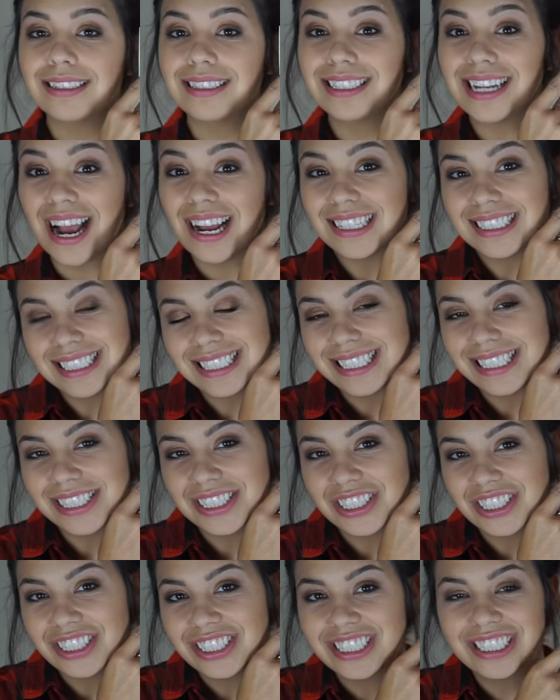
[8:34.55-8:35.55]
dot
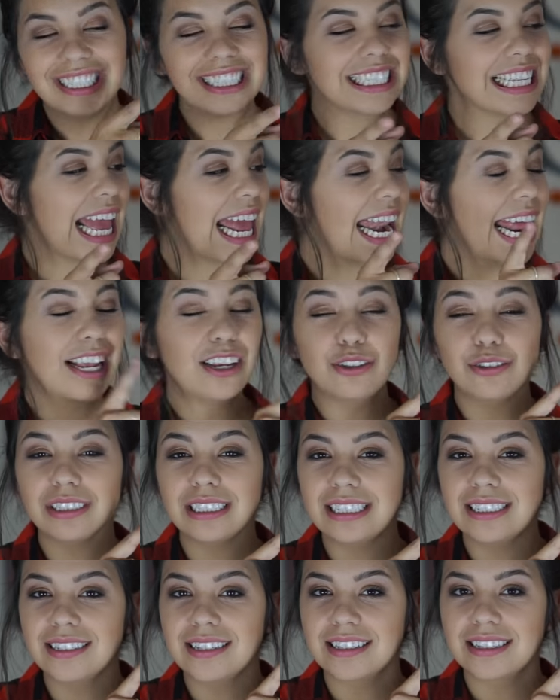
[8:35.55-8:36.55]
stickers and I use
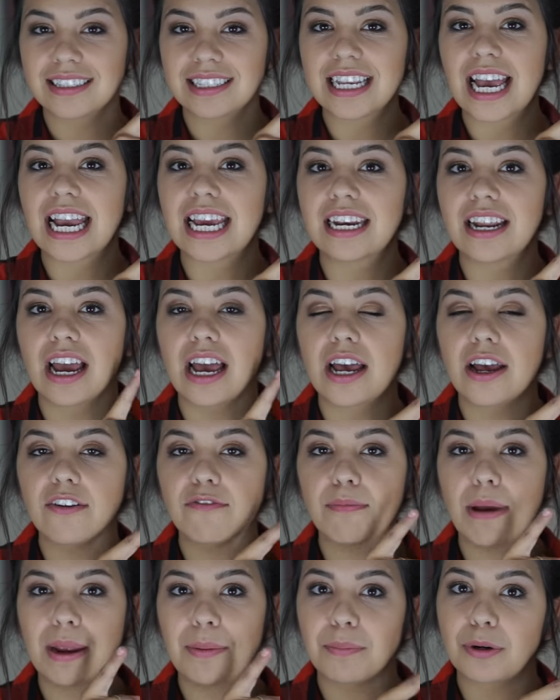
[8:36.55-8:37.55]
these inside
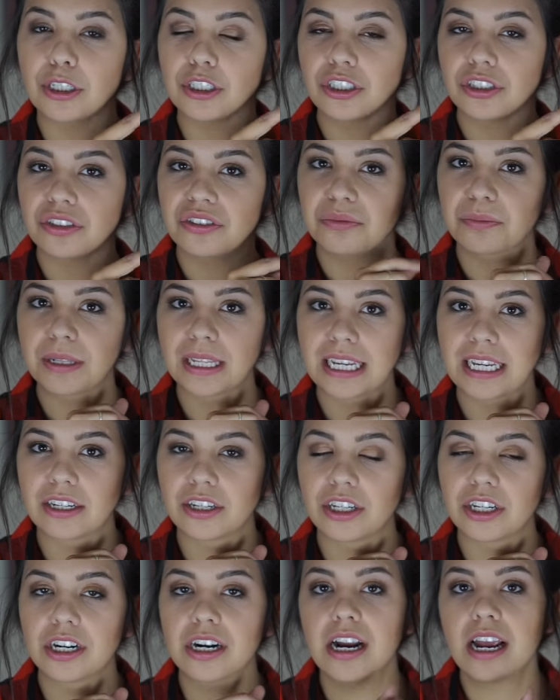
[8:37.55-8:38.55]
of my personal
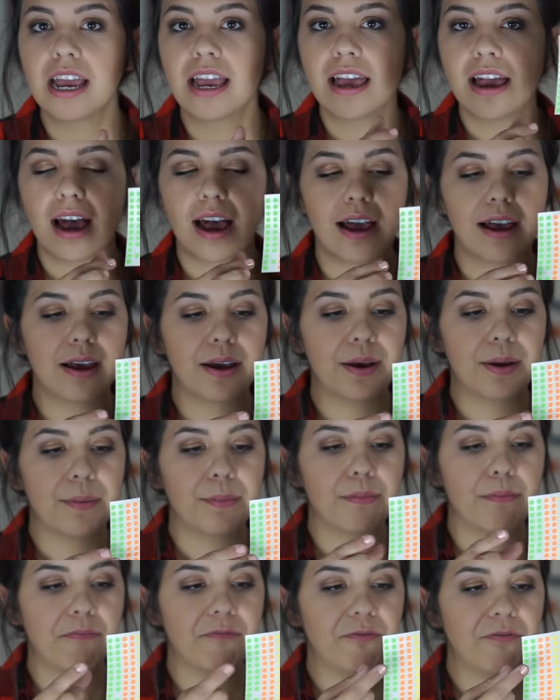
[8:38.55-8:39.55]
planner
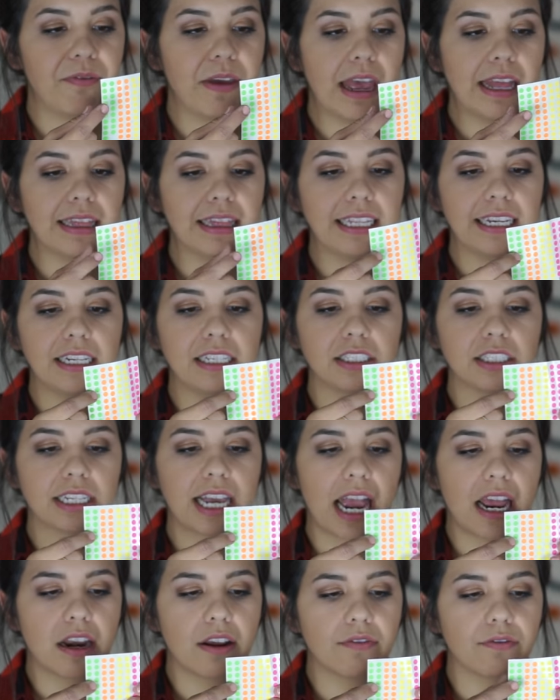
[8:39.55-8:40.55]
um, and these
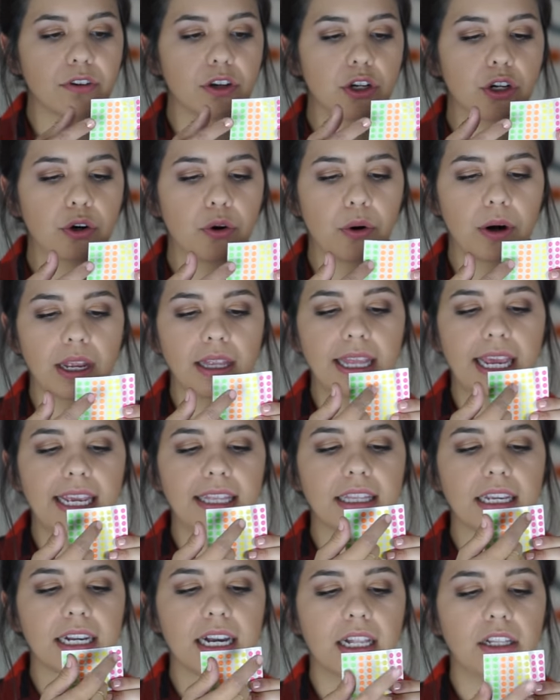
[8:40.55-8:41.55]
kind of
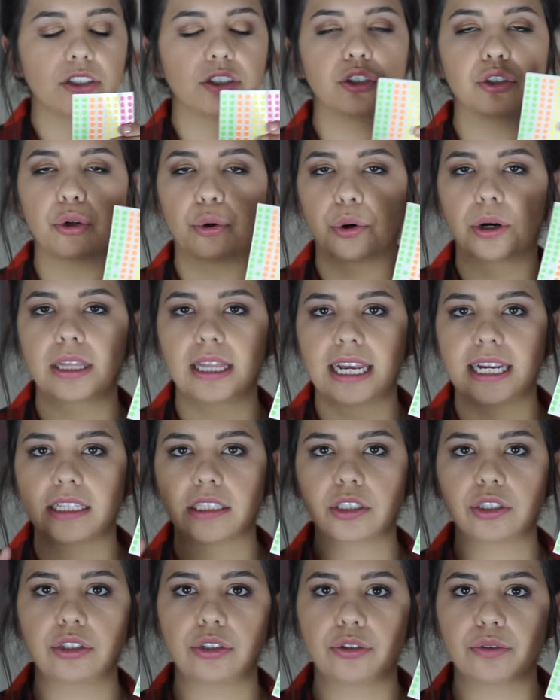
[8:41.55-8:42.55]
correlate, the colors
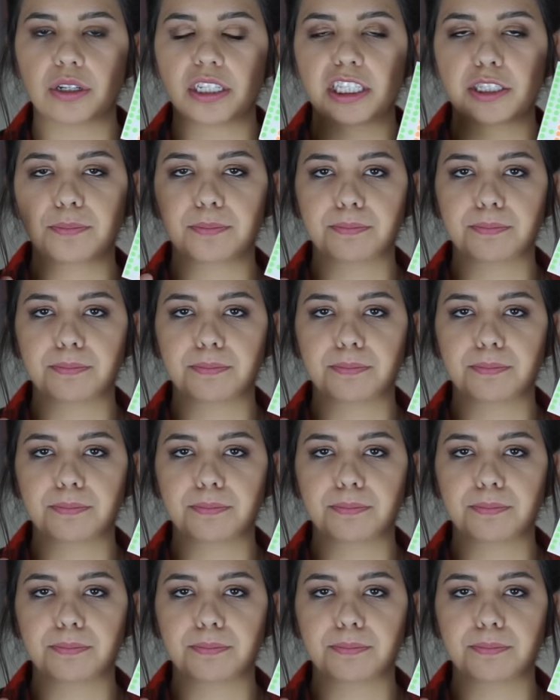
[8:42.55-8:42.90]
correlate to a